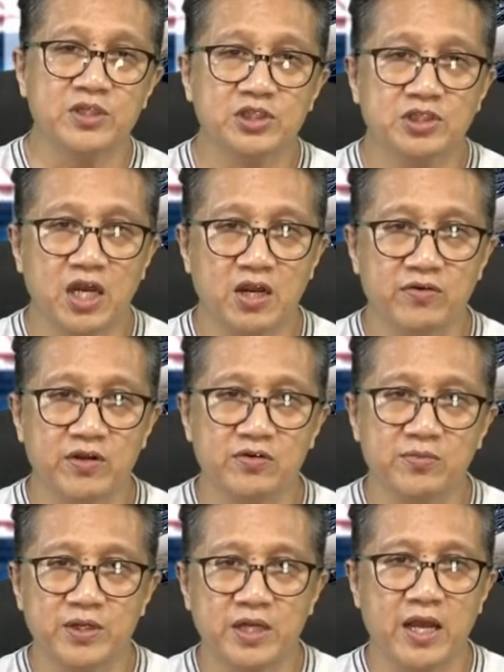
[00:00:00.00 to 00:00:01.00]
be sharing
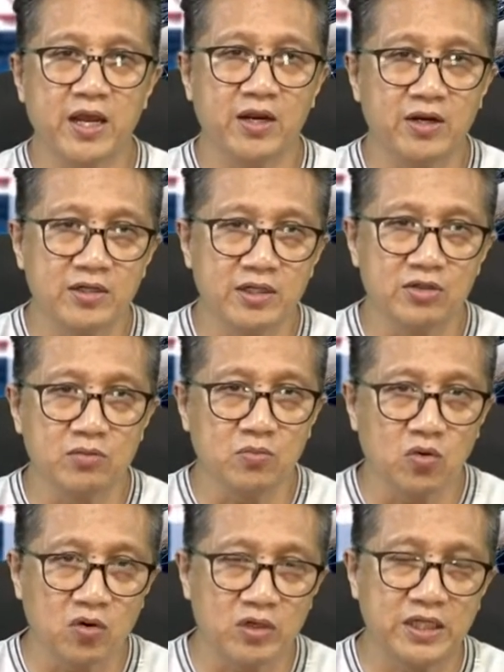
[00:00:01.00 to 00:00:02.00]
will be aired in the
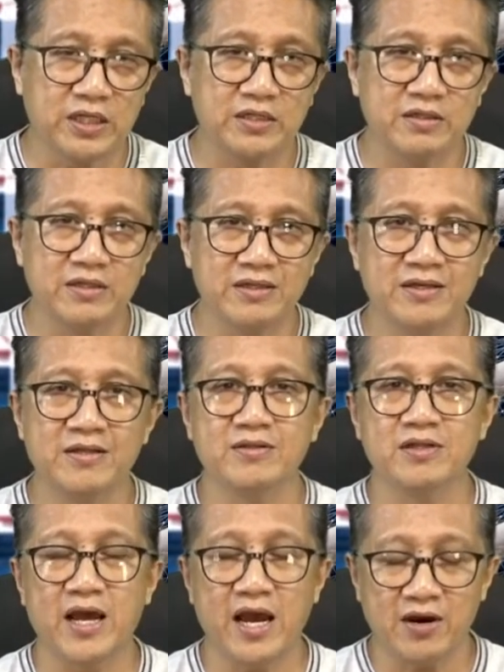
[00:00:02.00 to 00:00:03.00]
morning, in
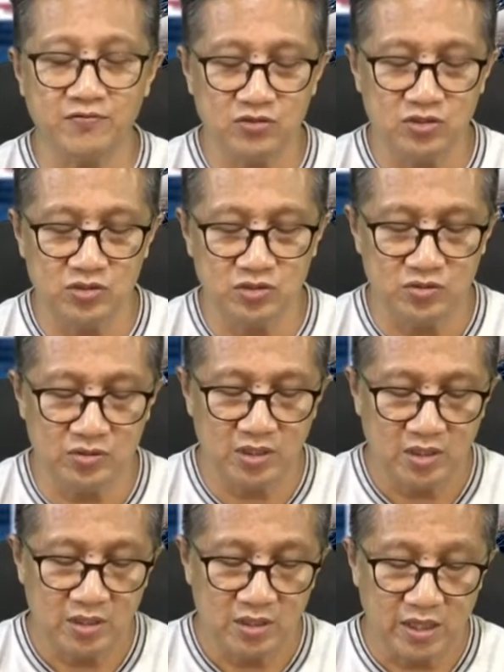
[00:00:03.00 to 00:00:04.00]
the afternoon,
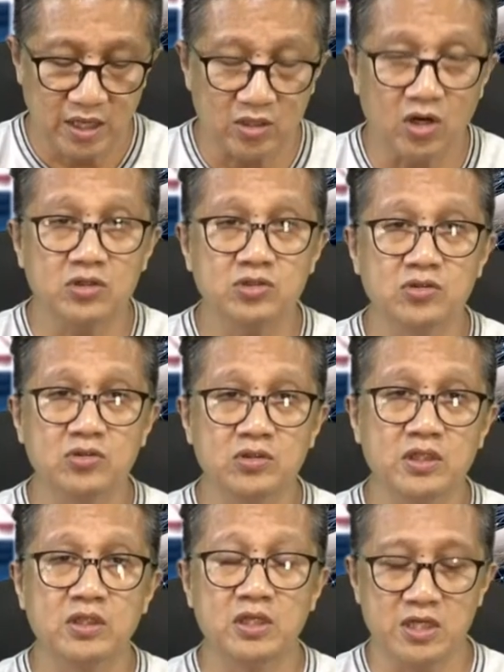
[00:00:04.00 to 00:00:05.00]
and also
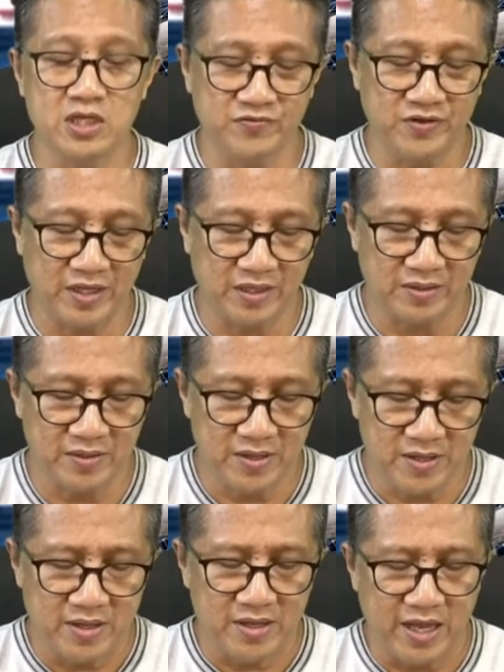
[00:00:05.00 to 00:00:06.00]
in the evening.
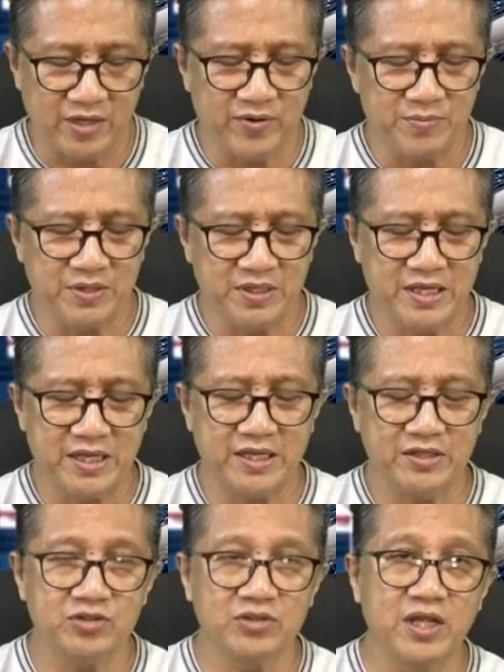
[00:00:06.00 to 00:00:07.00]
Anyway,
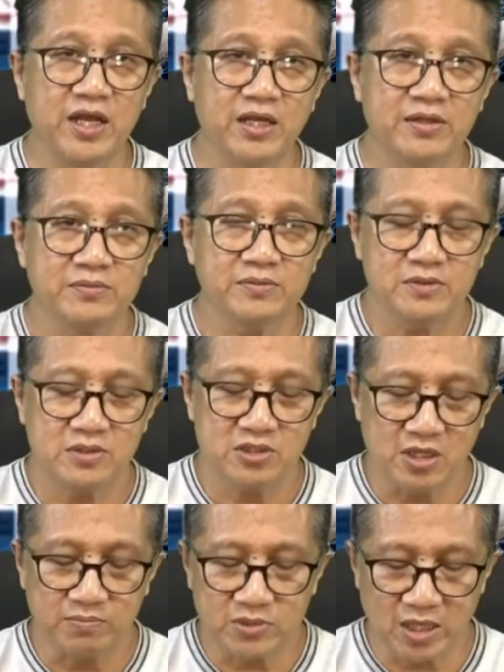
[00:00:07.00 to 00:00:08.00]
beginning today,
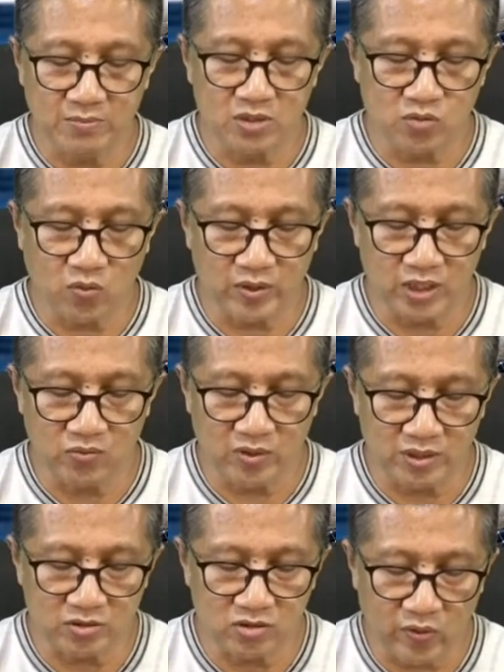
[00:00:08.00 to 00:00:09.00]
September
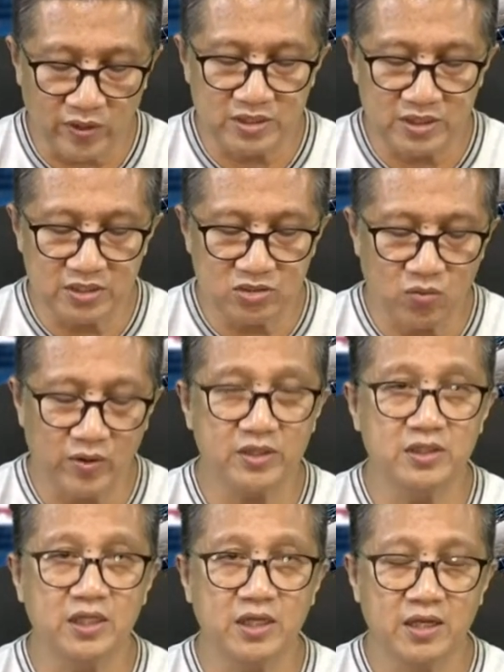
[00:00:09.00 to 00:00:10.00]
21,
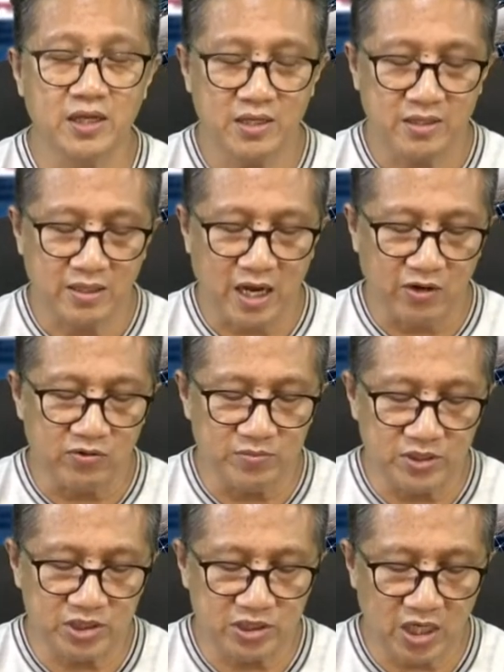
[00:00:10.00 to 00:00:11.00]
2020, I will
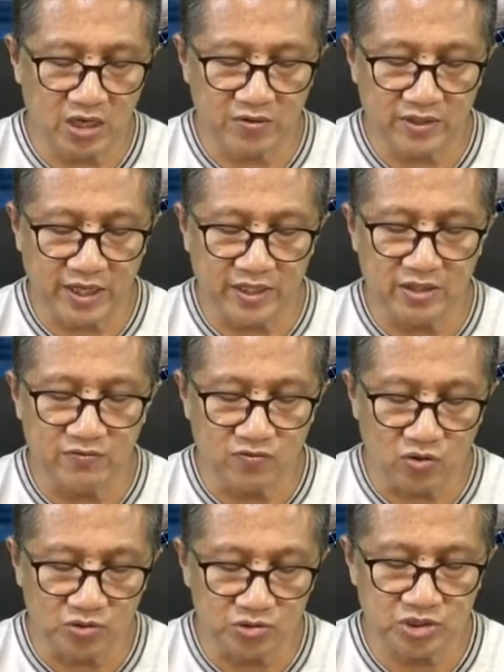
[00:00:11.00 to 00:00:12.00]
be sharing a
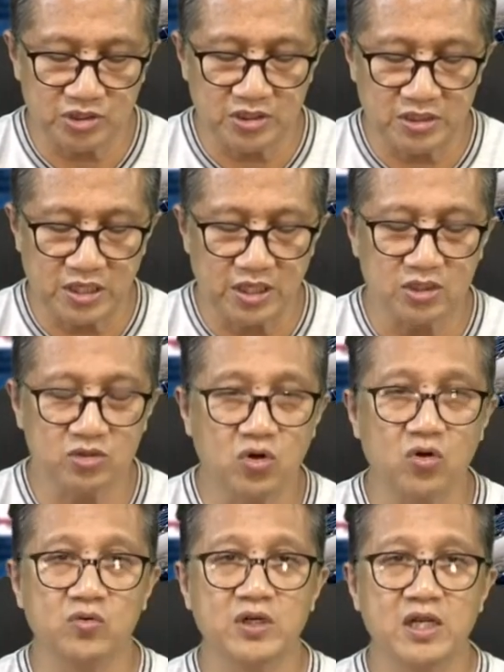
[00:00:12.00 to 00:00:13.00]
devotion in
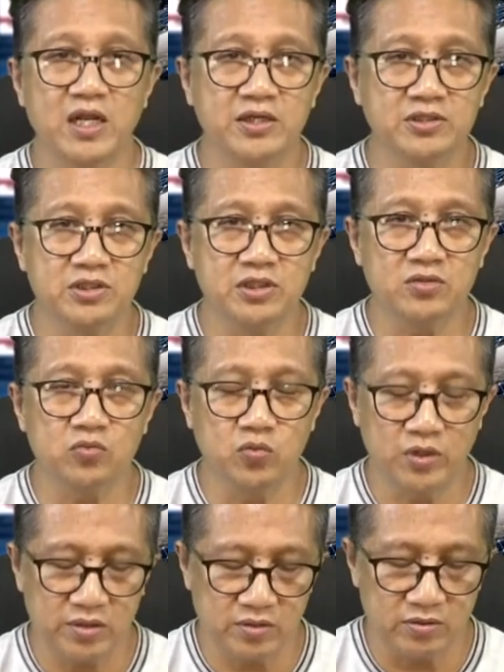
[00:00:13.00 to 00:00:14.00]
correlation
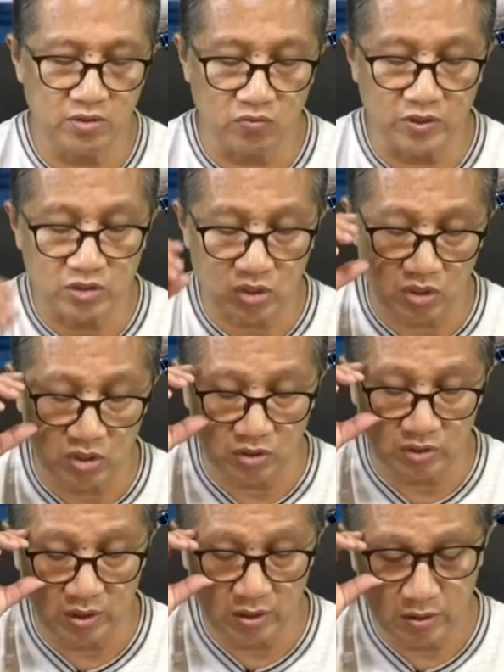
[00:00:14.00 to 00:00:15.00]
with the
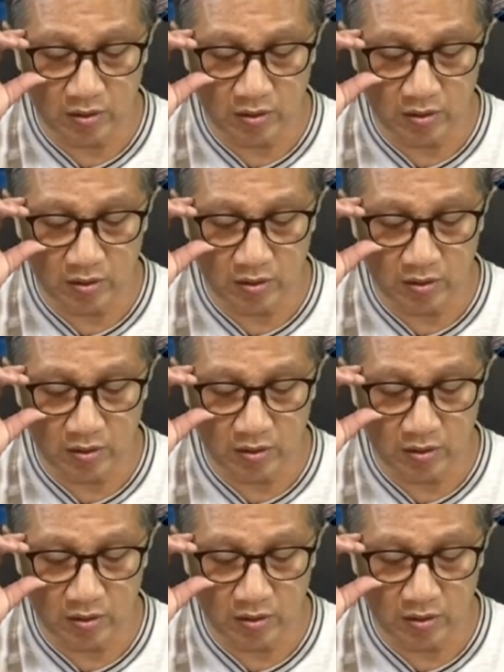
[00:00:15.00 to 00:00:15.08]
return.